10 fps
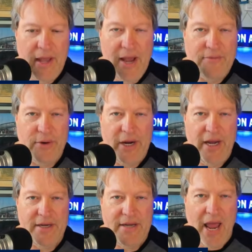
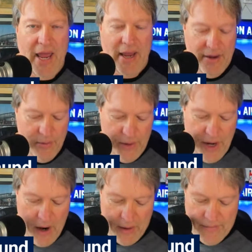every day. We
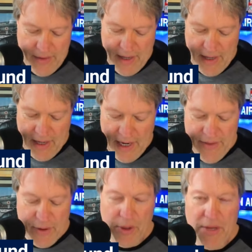are in
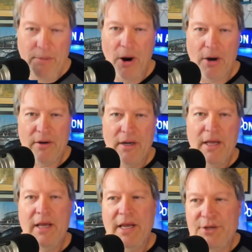the early part.
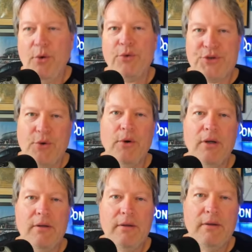He's old
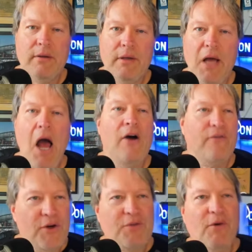school.
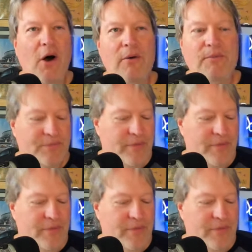First of all,